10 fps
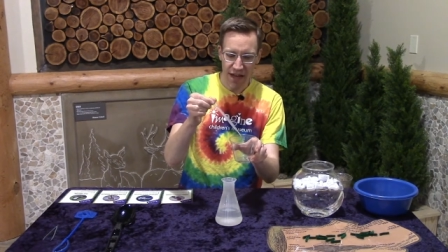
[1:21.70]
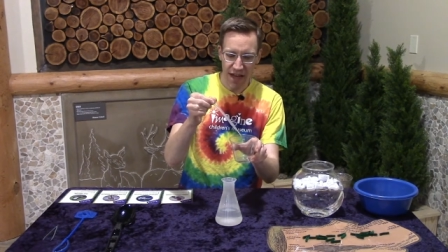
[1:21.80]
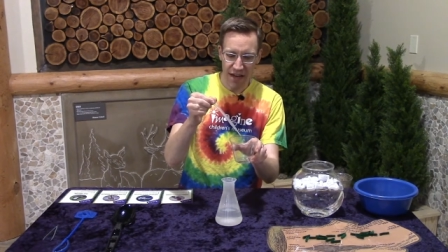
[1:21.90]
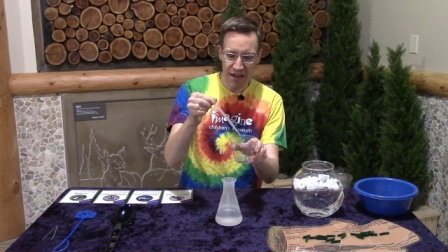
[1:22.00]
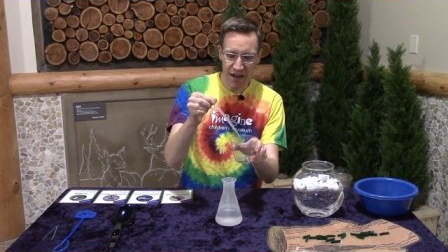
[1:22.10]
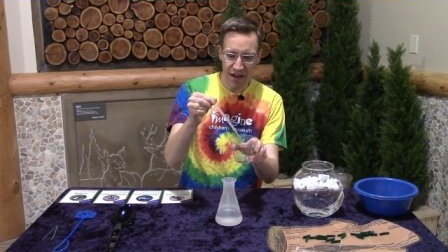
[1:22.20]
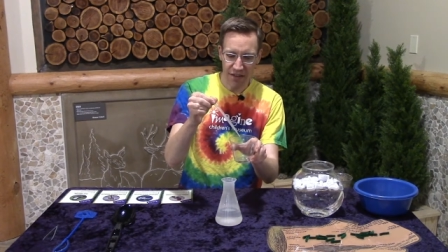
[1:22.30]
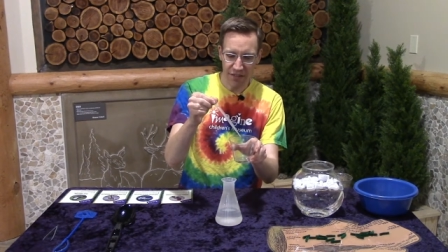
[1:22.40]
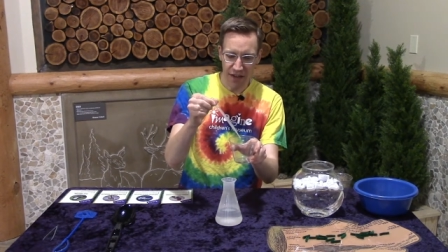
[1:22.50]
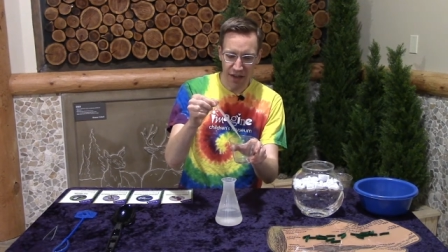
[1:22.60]
a
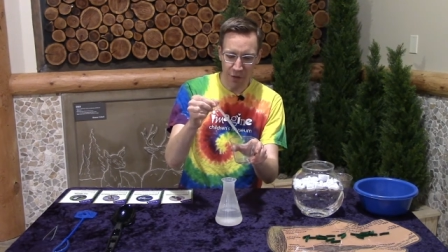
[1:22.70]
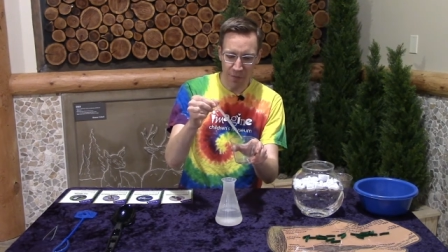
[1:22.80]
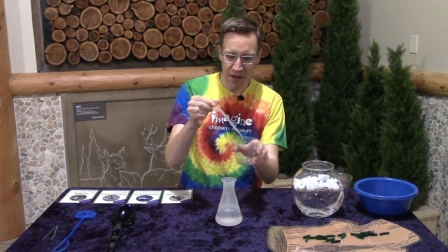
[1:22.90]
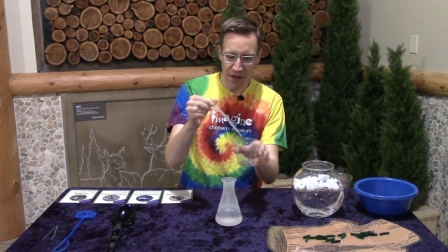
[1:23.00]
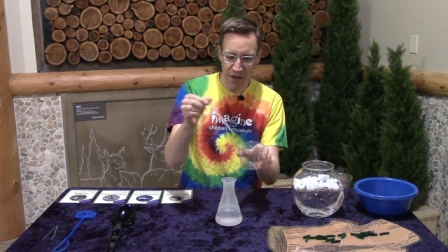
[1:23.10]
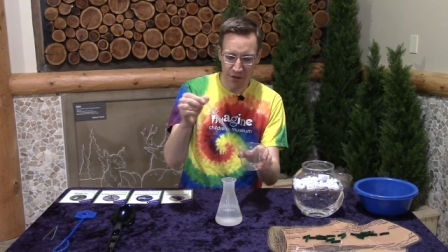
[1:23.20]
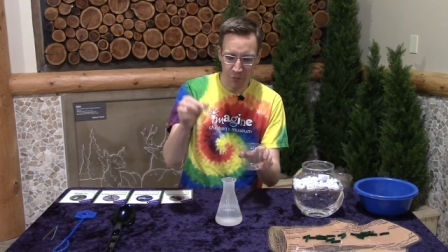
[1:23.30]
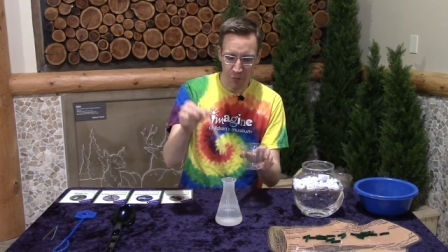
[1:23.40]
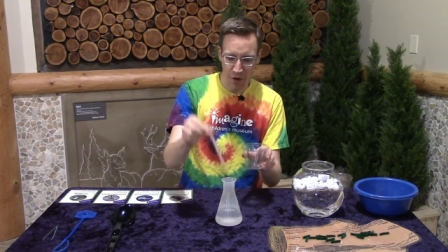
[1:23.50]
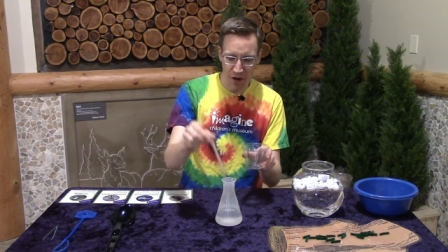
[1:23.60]
nice helping
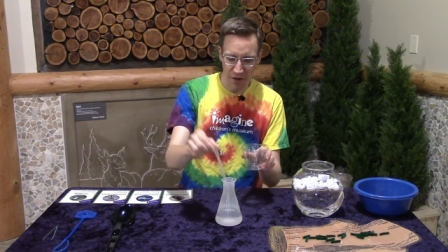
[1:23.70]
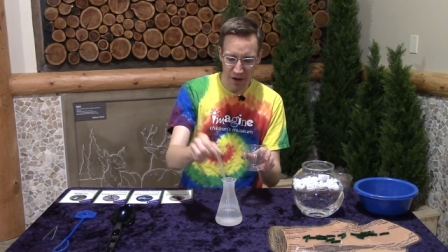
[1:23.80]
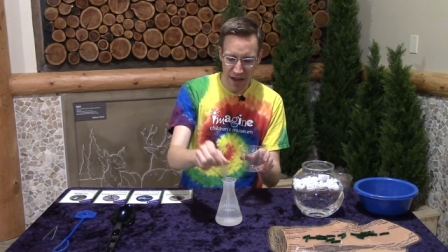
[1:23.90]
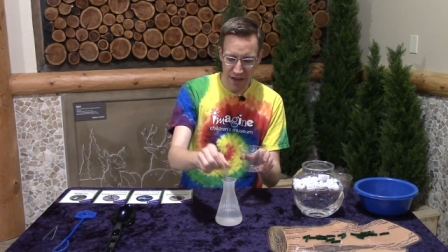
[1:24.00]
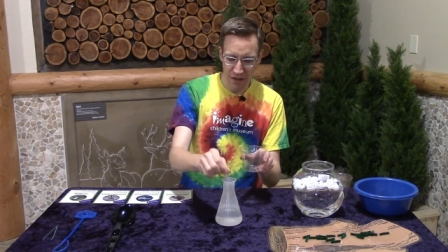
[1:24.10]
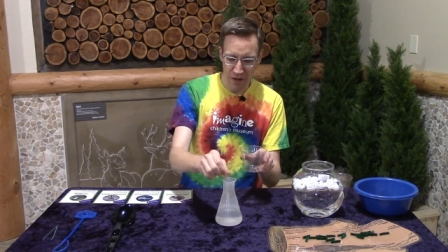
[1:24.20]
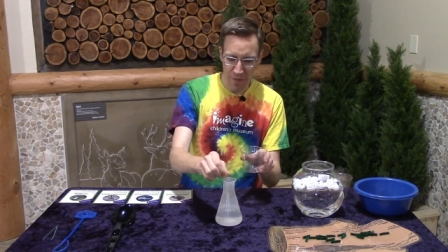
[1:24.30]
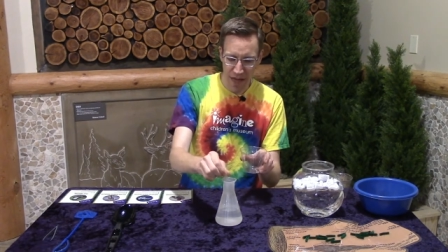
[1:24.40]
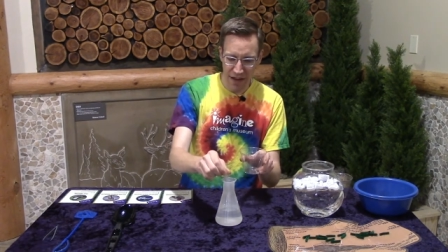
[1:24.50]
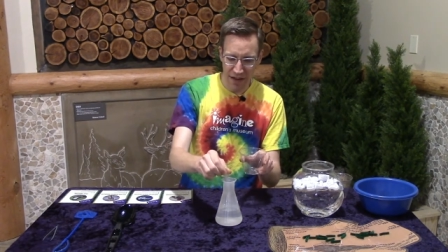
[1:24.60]
of water. I can go
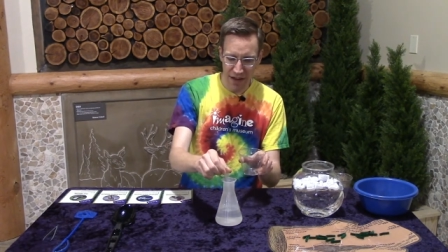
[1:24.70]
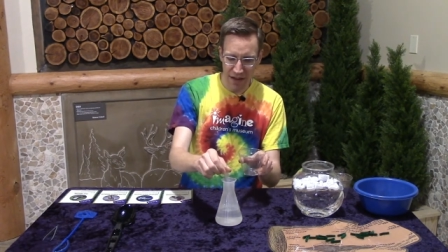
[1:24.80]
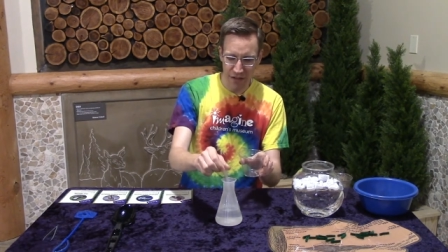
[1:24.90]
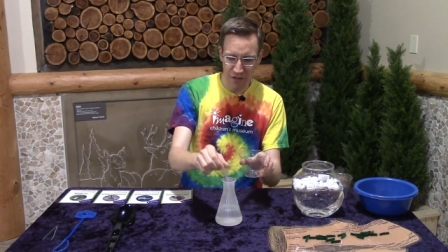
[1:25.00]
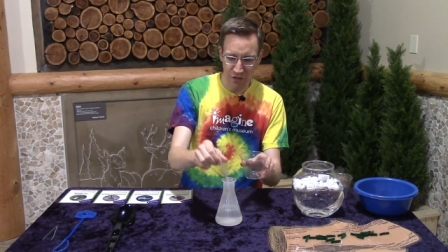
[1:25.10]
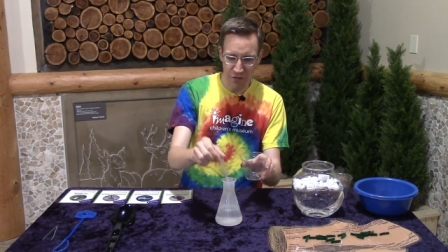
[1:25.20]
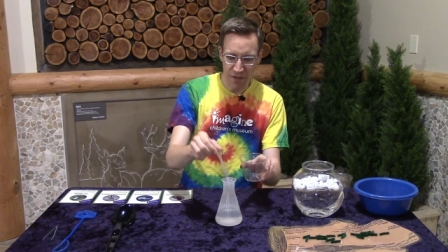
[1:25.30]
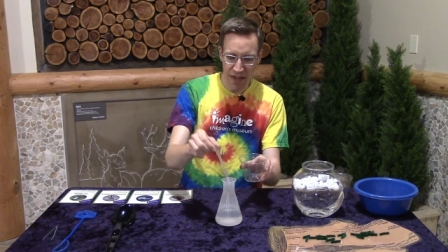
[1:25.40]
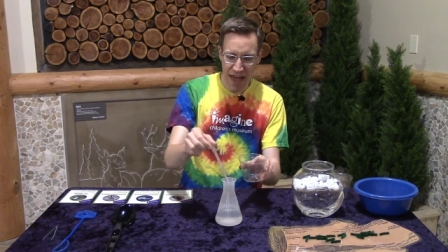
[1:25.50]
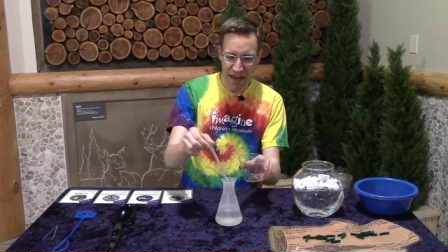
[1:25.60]
back and I can do
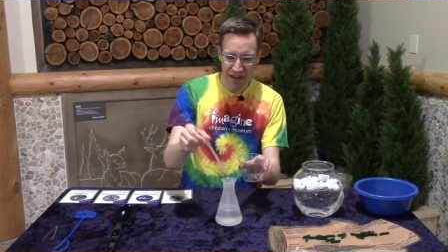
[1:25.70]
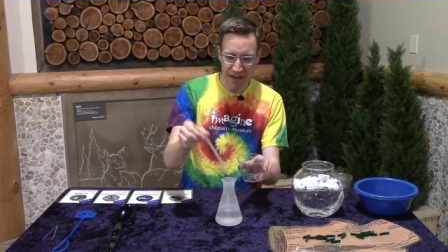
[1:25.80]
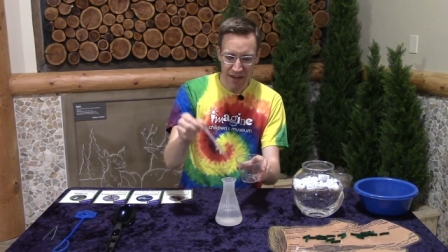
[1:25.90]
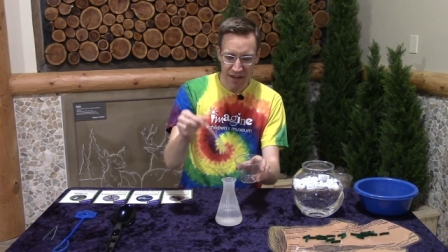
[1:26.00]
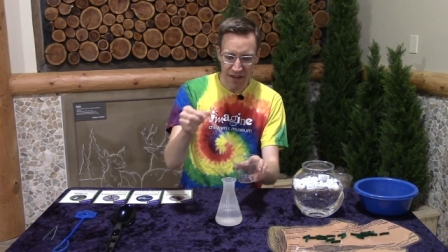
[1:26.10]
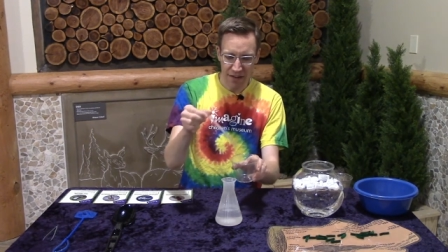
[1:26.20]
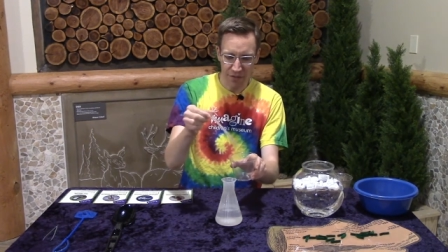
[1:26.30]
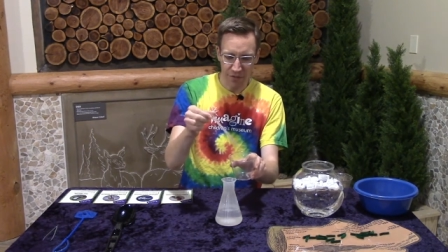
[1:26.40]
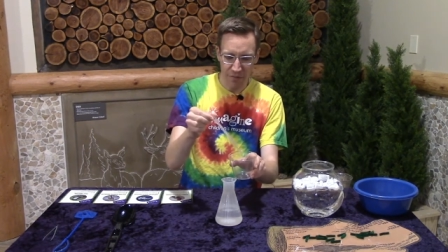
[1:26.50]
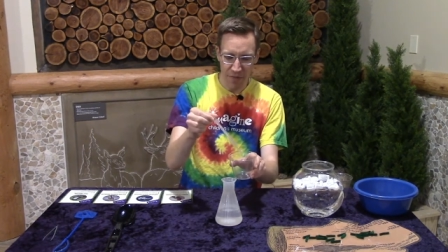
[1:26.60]
that
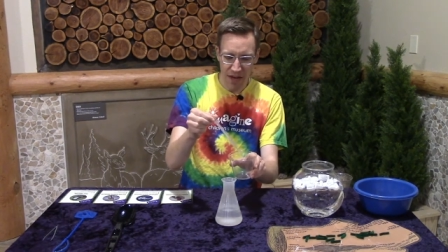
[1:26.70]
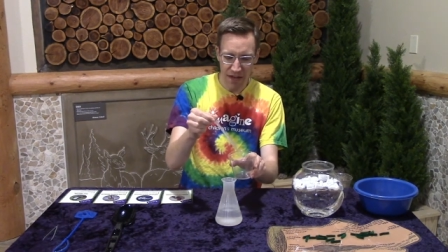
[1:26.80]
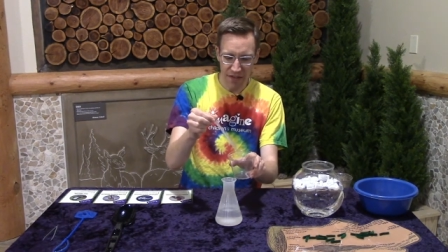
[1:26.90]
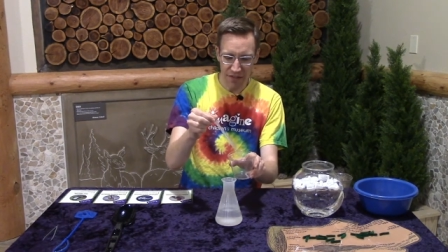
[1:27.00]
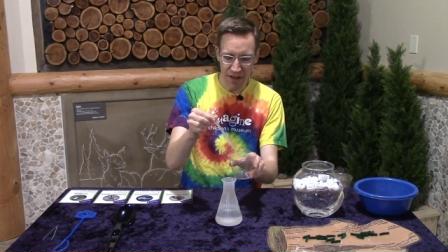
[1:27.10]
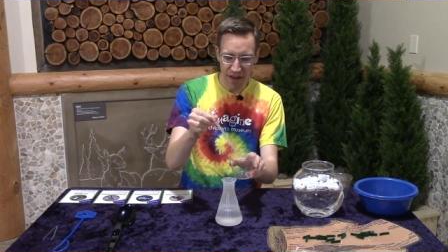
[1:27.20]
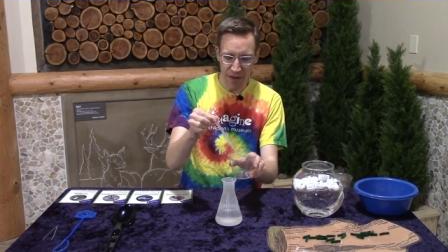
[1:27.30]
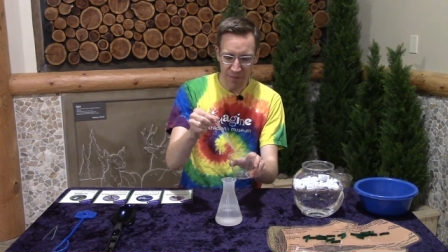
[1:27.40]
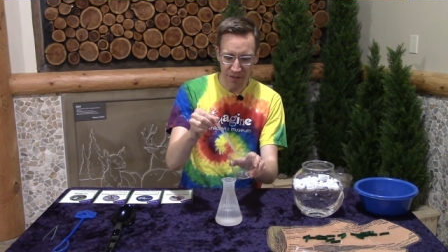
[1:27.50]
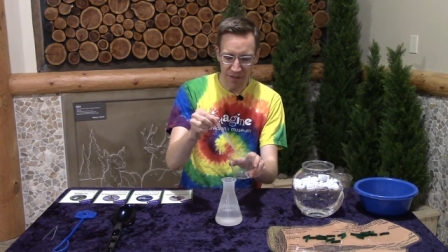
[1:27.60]
as many
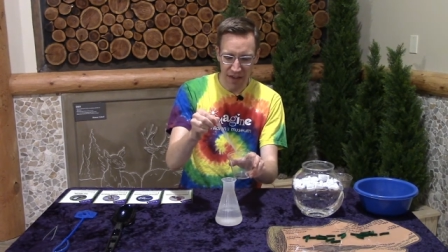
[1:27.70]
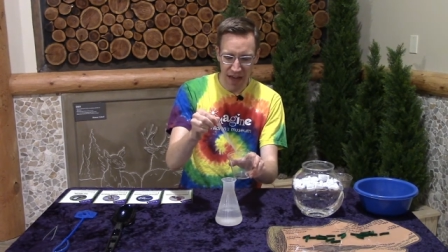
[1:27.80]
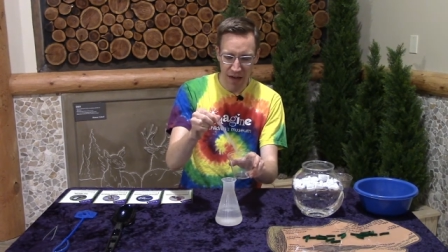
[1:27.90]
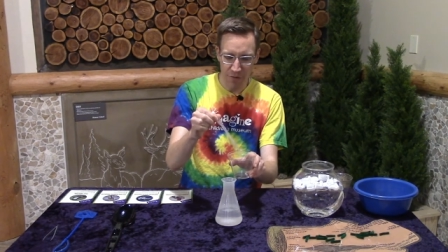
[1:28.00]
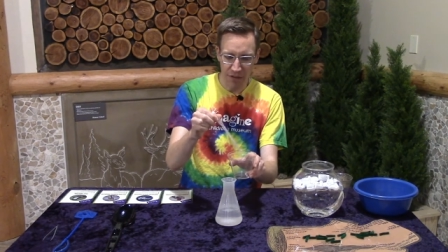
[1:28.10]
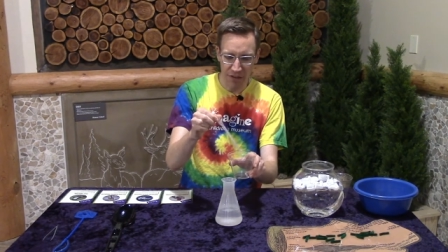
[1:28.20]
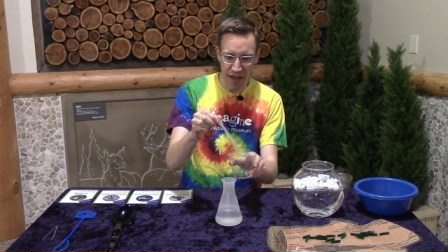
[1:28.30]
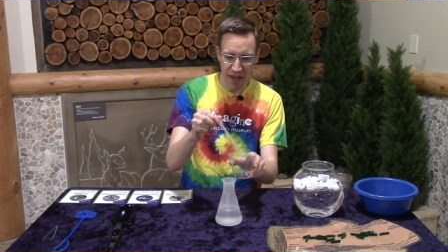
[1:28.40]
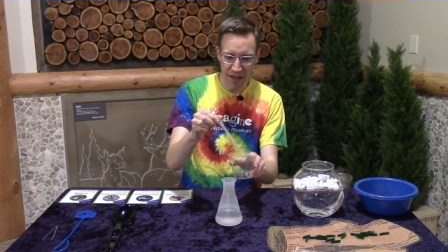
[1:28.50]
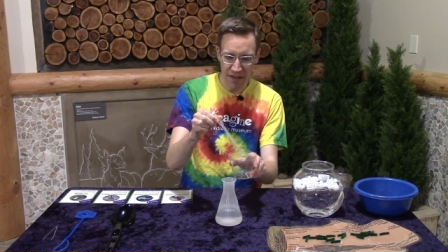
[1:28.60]
times as I would
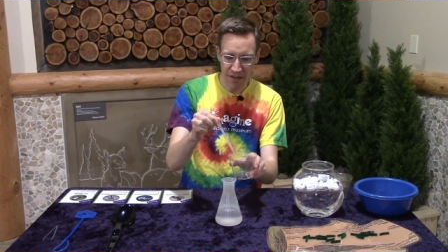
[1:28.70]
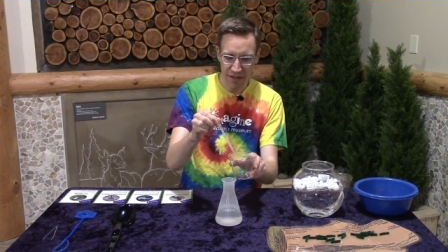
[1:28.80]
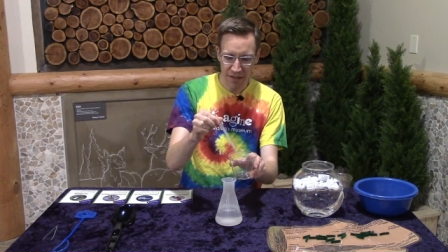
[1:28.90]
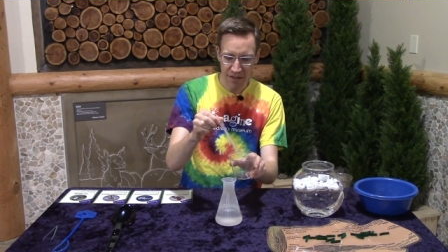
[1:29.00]
like,